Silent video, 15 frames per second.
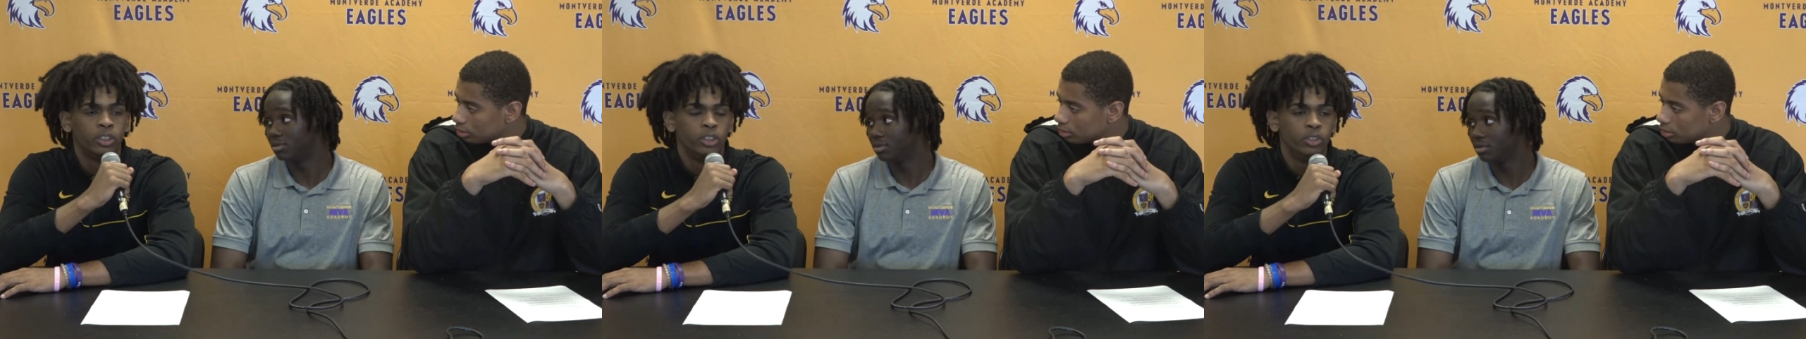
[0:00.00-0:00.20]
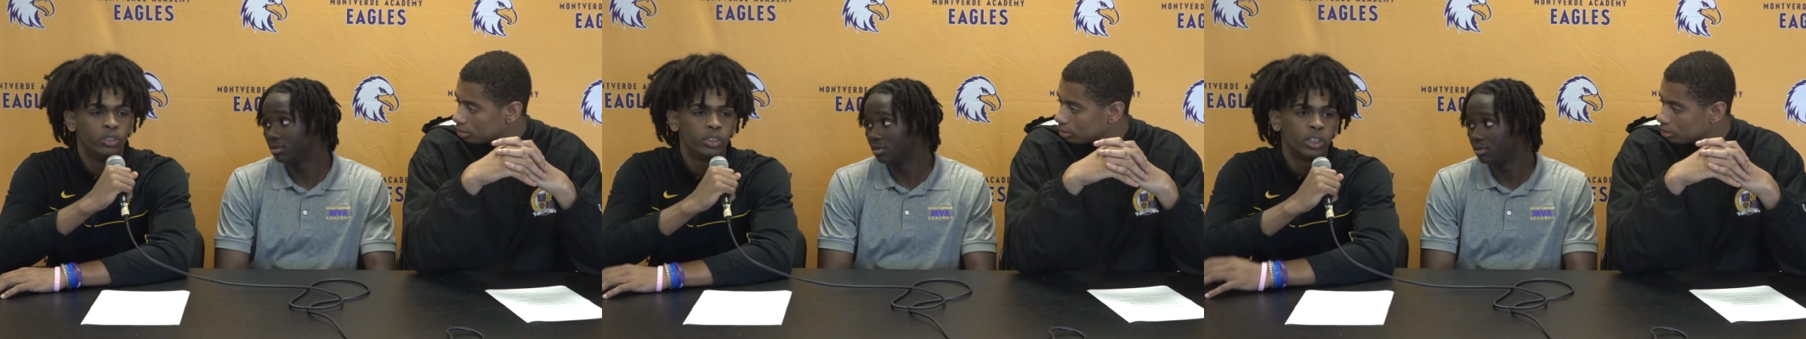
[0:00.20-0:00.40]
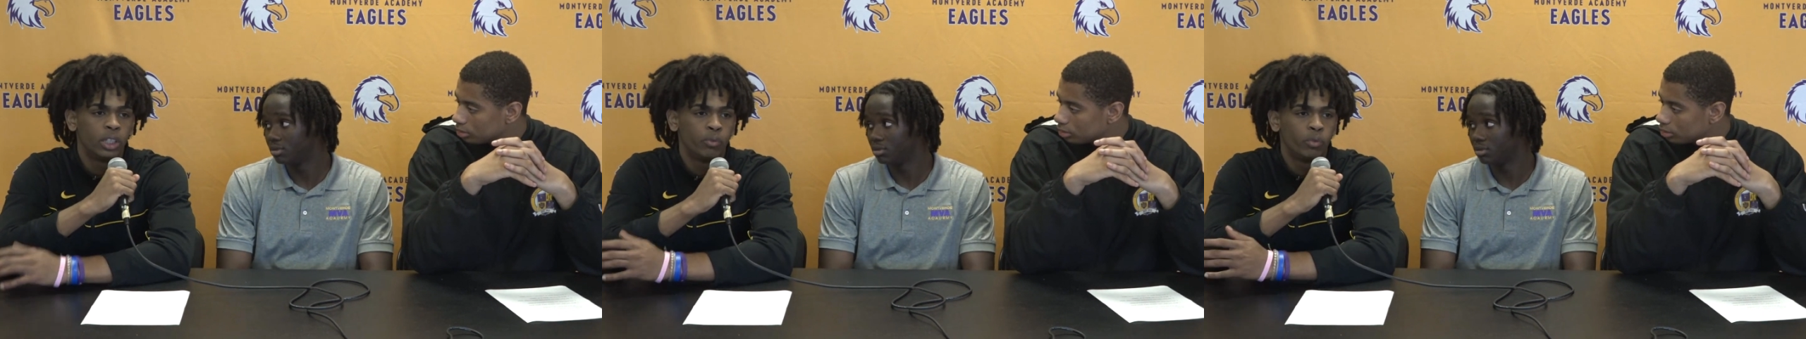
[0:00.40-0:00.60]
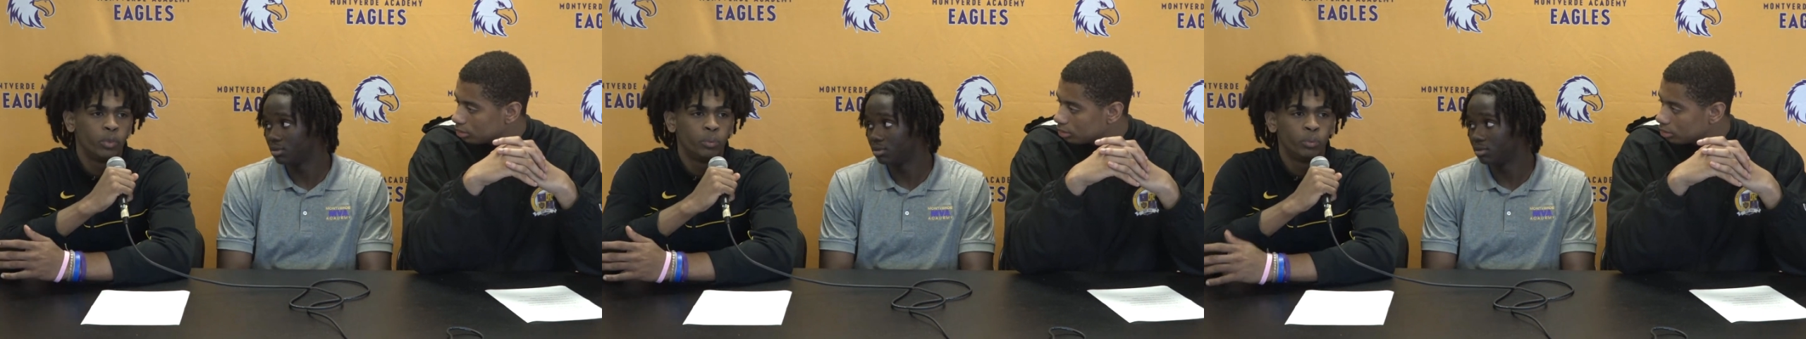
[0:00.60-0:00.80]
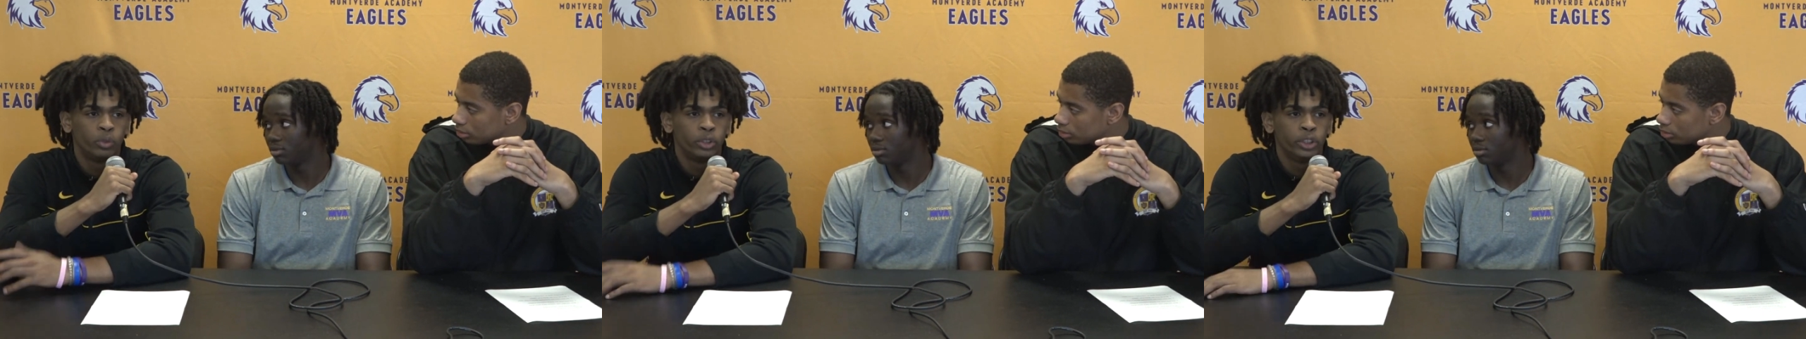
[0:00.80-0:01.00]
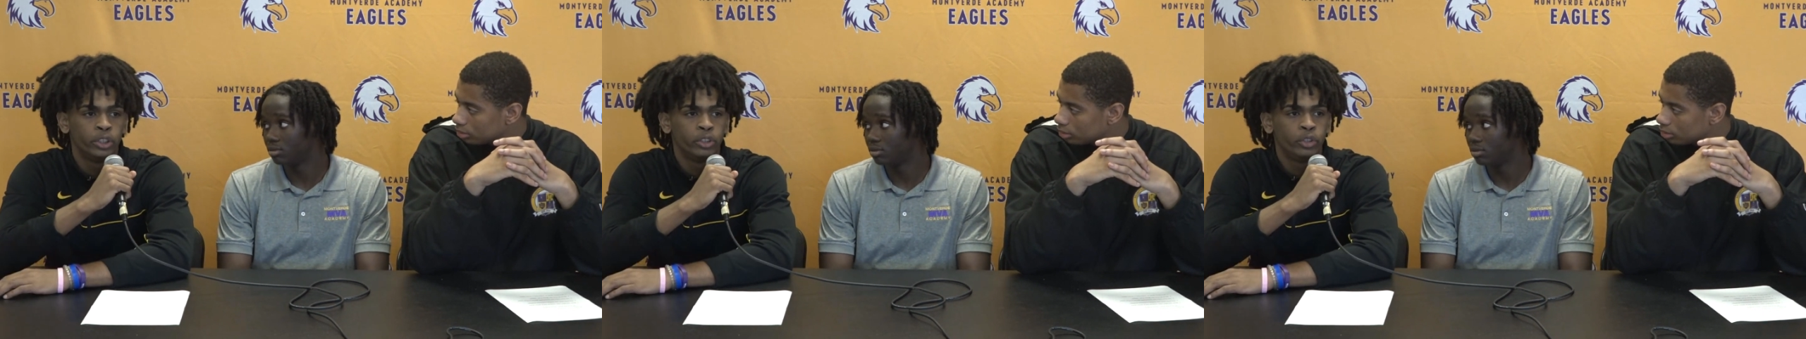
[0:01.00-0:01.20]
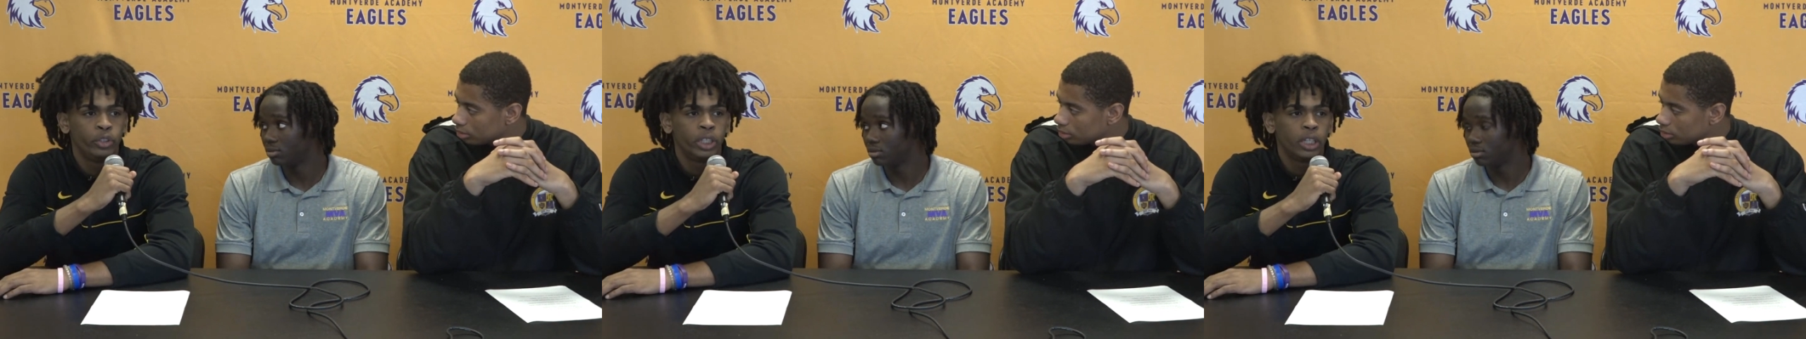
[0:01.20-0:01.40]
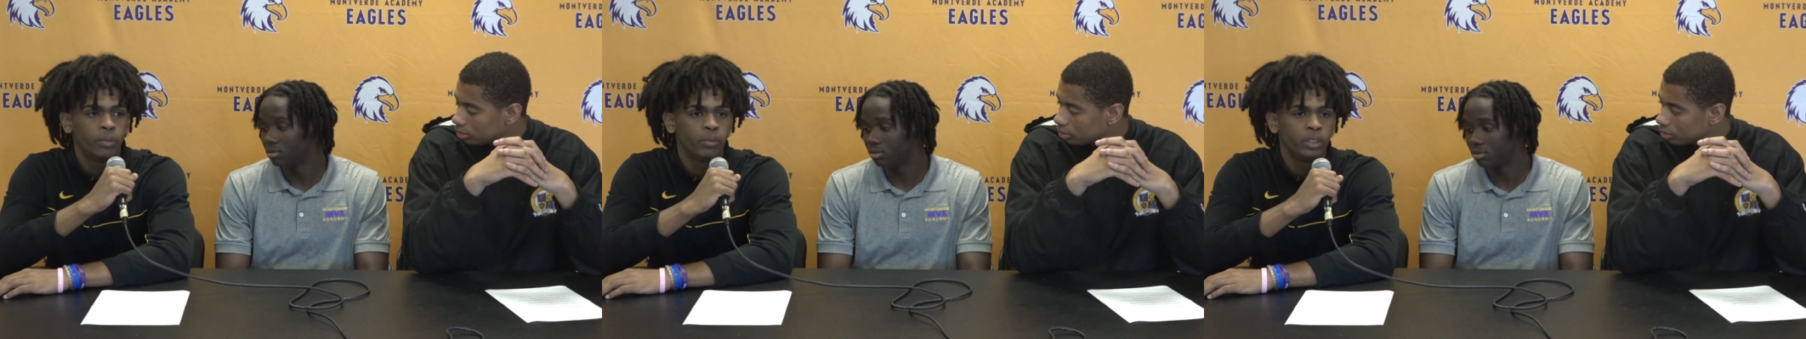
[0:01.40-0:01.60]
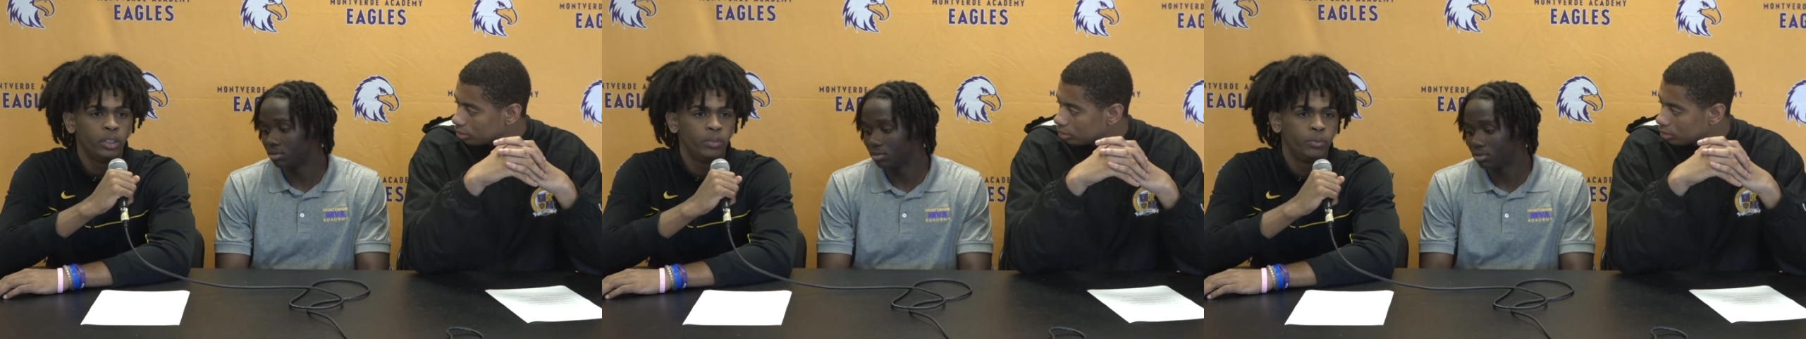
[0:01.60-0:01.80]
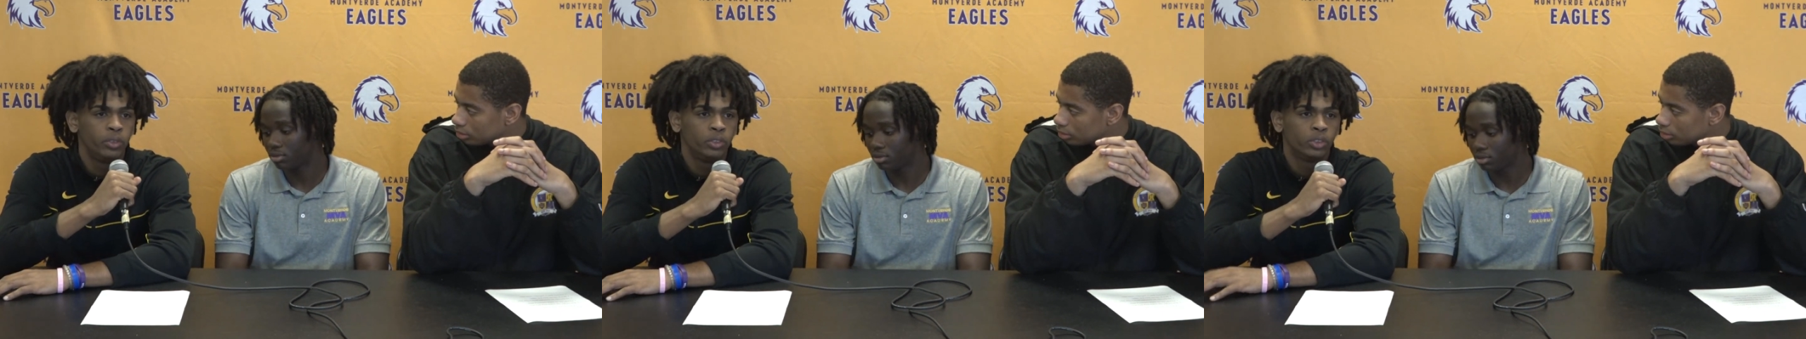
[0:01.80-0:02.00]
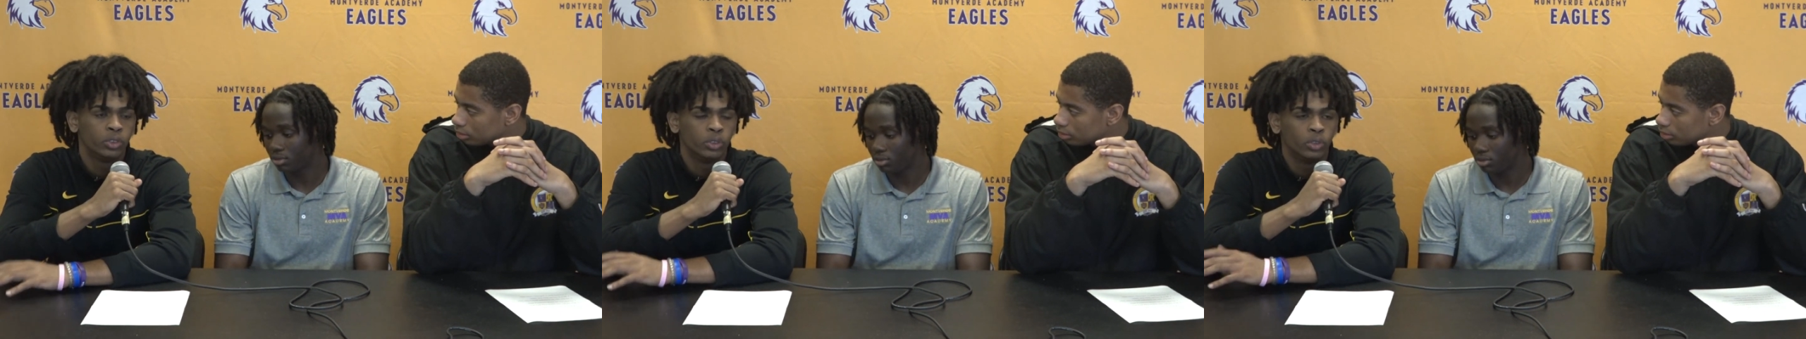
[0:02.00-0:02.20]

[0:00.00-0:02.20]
Speaker 1: You still have one more year. Do you have any future